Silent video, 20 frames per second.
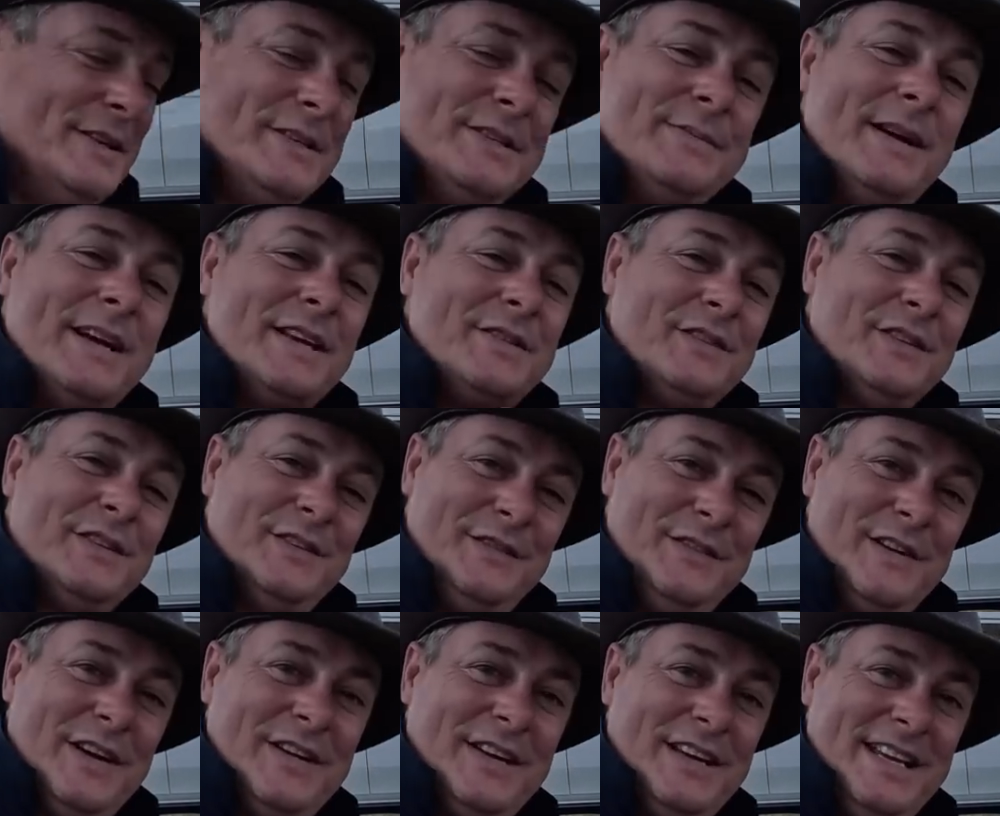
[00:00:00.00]
which makes for a
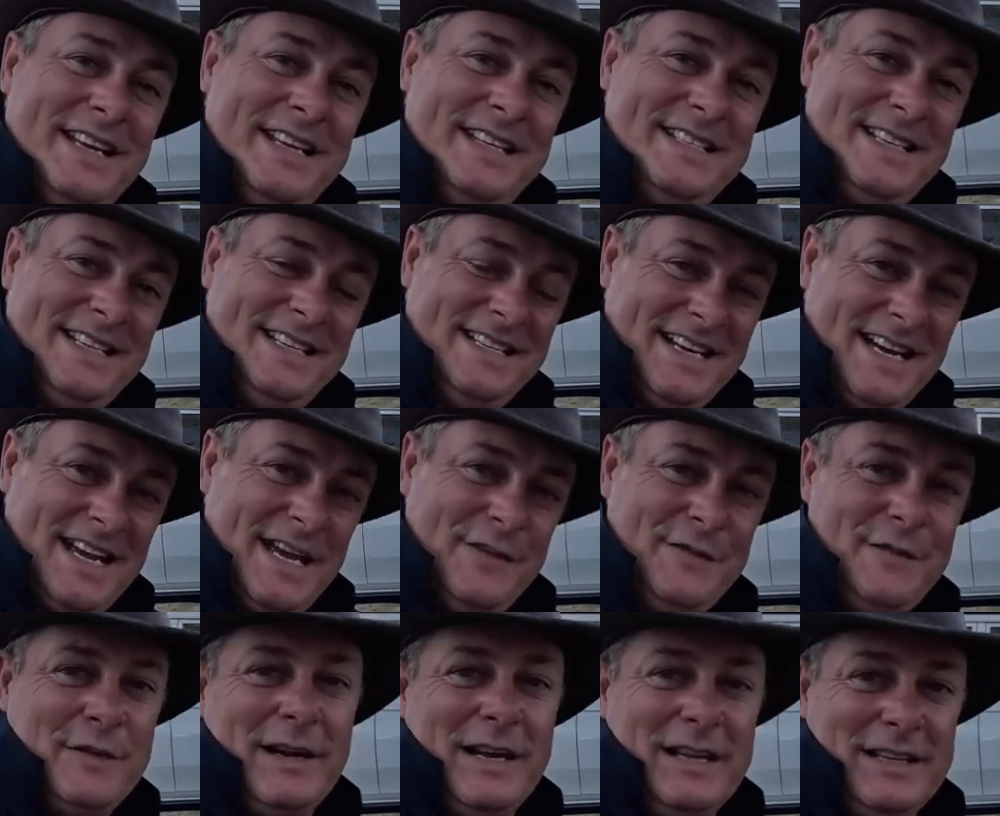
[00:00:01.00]
very easy day
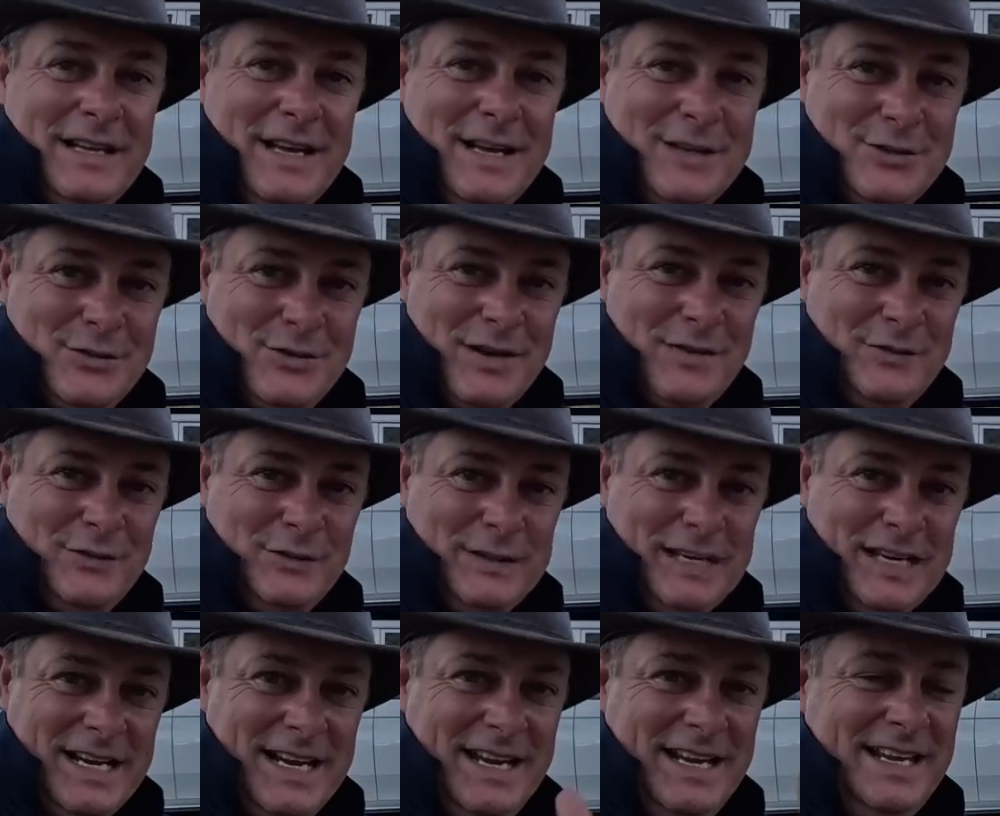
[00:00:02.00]
for our last travel
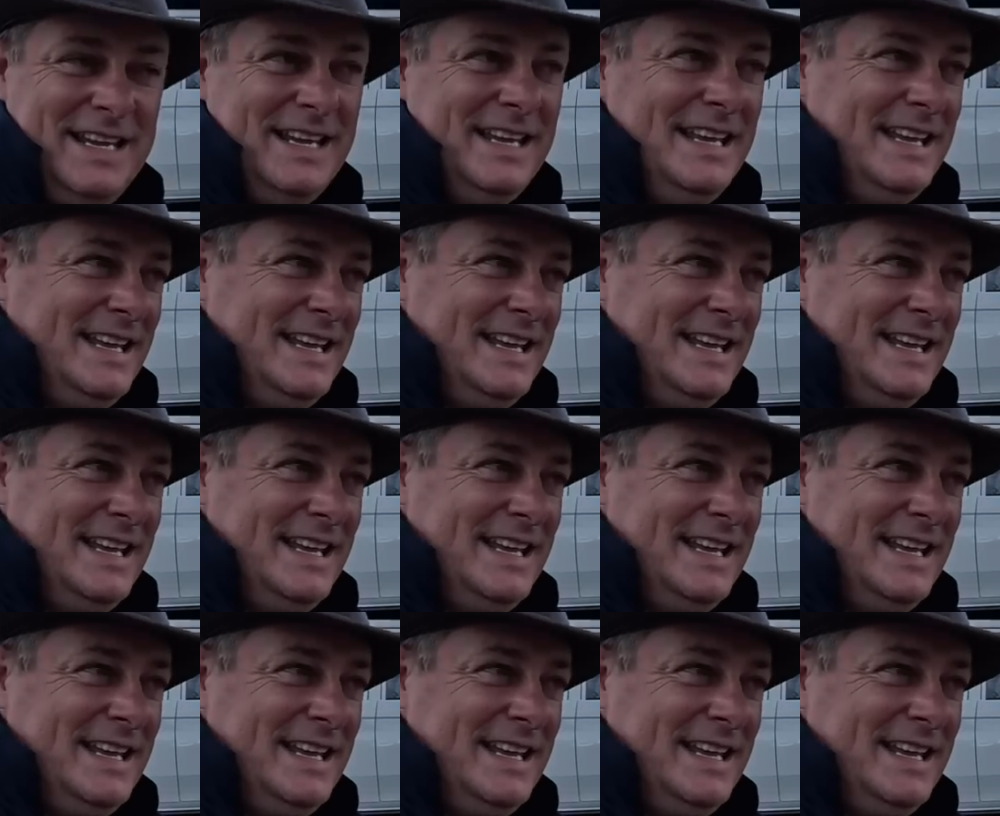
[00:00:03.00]
day.